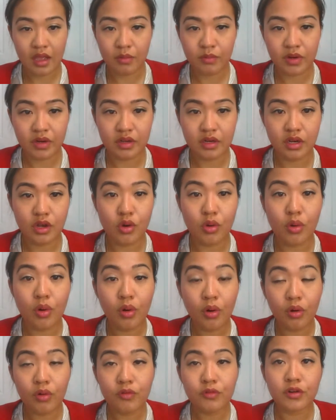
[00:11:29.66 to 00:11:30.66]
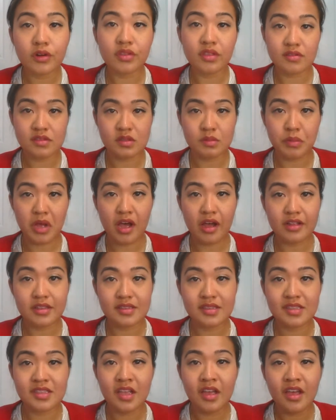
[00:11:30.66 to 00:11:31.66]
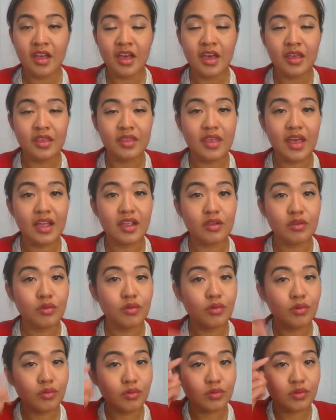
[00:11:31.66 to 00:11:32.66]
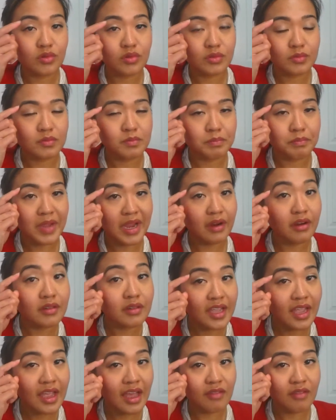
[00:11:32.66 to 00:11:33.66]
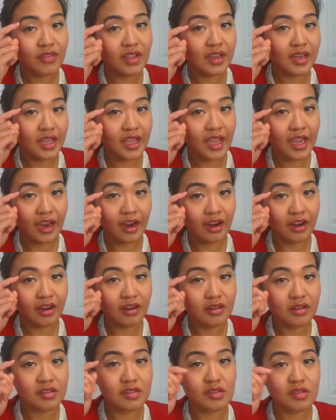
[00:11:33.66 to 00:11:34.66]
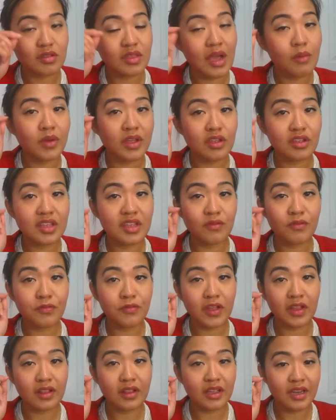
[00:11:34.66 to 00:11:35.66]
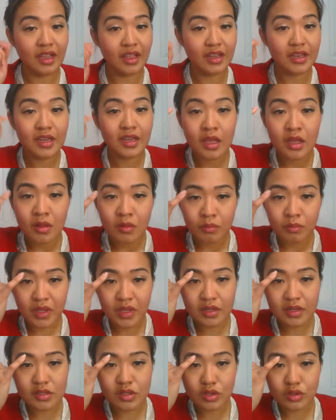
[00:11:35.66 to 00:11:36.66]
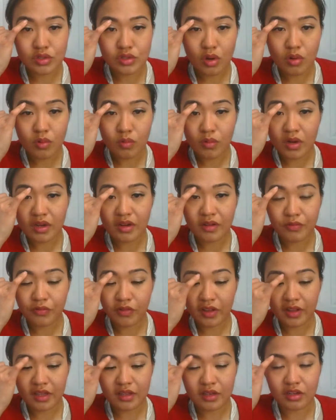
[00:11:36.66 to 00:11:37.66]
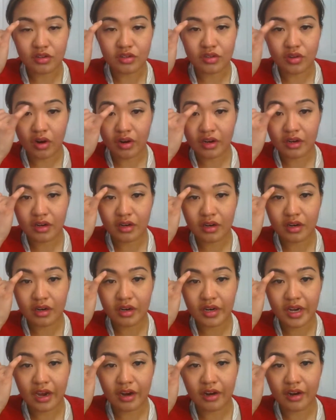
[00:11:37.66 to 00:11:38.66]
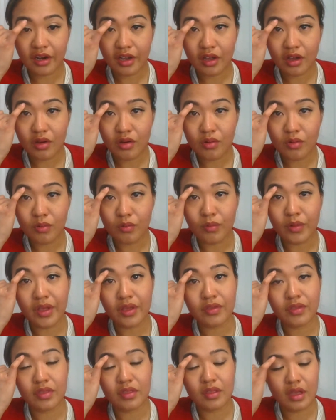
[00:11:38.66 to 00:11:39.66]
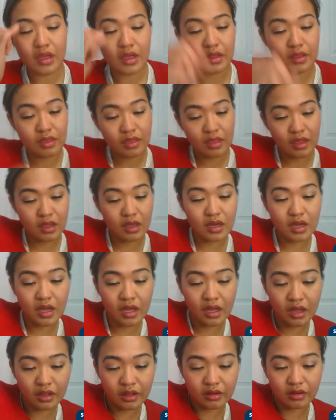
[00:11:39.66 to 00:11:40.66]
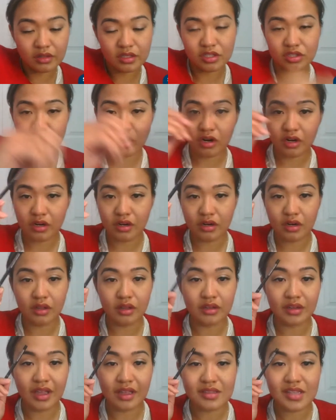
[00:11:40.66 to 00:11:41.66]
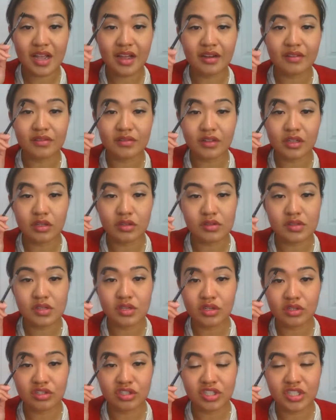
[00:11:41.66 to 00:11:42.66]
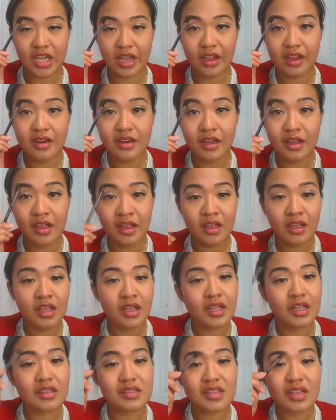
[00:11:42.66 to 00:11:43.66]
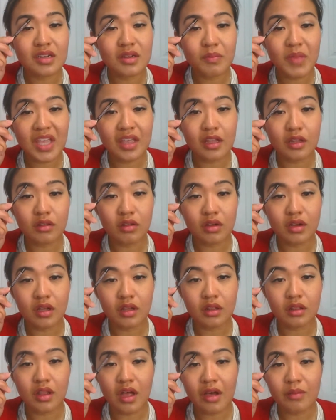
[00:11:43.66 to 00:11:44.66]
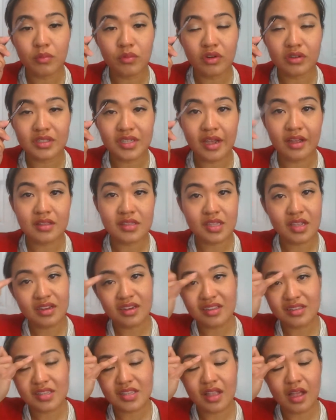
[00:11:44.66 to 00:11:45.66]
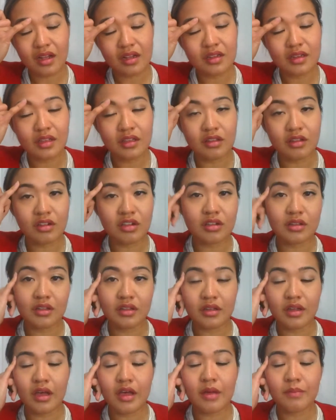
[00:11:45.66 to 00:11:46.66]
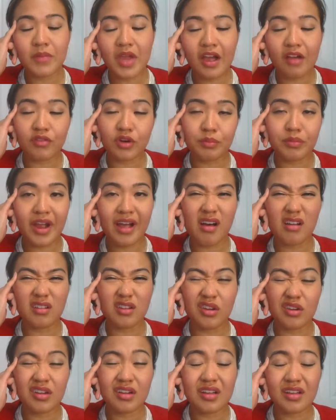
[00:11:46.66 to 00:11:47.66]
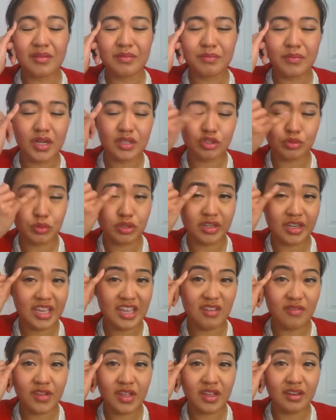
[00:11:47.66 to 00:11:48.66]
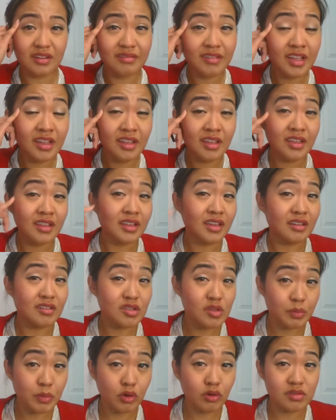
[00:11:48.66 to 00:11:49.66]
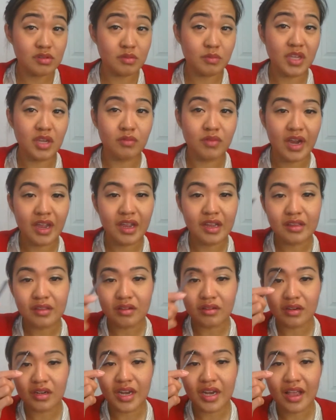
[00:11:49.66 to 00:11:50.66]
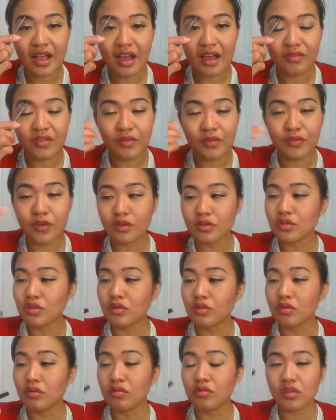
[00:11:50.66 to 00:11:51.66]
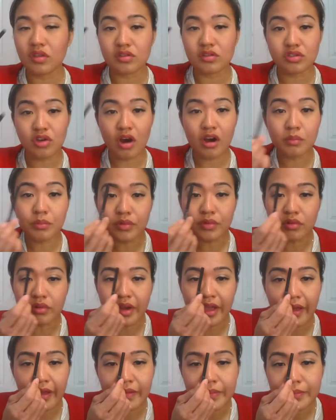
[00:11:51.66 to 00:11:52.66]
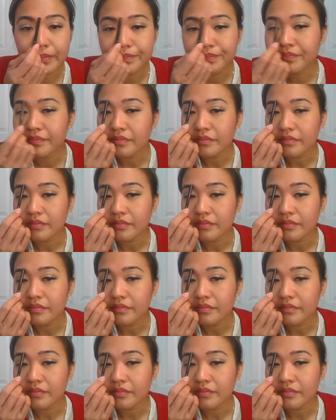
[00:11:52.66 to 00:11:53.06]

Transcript: and we're going to go over the spots that you barely have any hair, so that way you can fill it in, because you don't want to fill in the darker area with the color, the darker color that's kind of close to your shade. It's going to make it look a lot more dense, and it's not going to look have your brow look much more even. It's supposed to be, right? You're going to have, if you do the dark brunette,